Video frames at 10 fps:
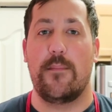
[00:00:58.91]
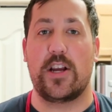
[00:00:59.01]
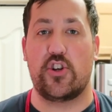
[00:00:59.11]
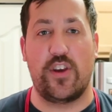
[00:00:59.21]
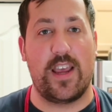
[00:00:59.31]

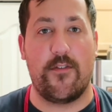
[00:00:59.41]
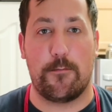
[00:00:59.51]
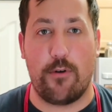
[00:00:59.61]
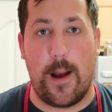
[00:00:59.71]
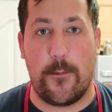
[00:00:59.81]
Make sure you give
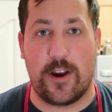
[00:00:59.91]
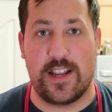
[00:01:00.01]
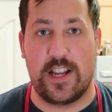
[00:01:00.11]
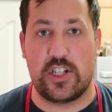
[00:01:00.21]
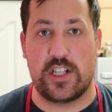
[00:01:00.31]
it proper
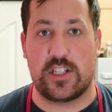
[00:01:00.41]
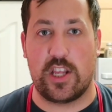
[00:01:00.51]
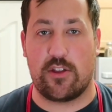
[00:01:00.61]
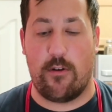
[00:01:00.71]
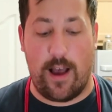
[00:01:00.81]
conditions
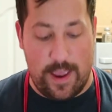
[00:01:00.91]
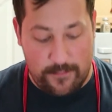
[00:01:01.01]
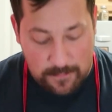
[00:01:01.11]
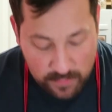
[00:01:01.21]
to thrive.